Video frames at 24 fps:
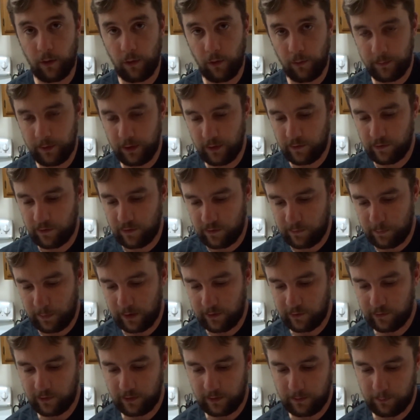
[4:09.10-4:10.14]
Wholemeal is
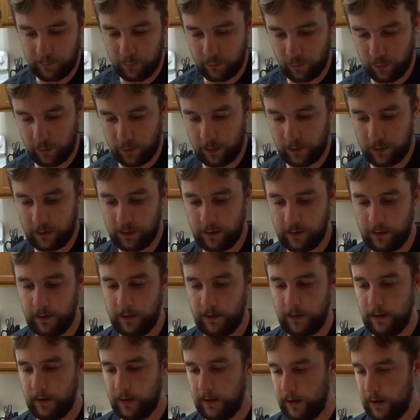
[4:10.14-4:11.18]
especially important
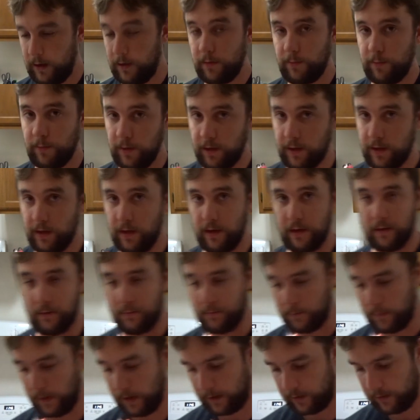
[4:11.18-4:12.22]
in the
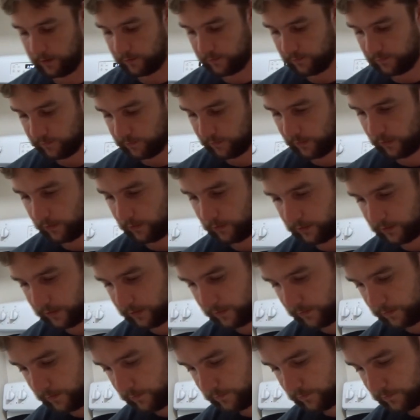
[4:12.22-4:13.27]
beginning making your starter
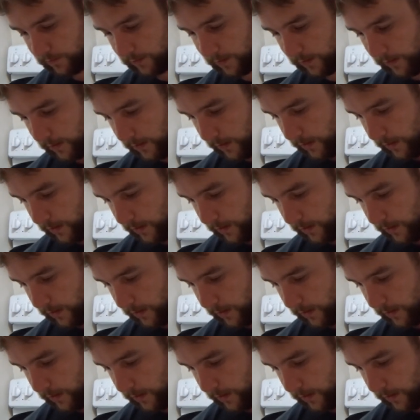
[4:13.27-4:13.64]
because